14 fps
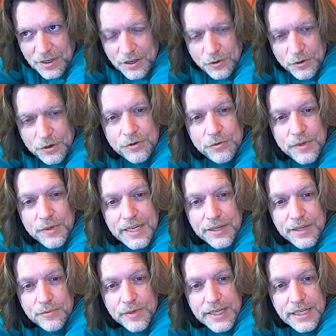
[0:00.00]
We're doing really,
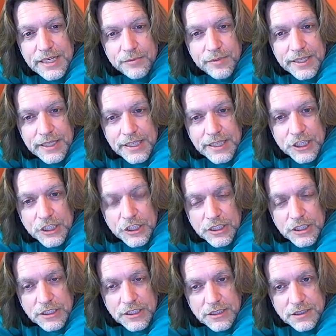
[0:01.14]
really, really good.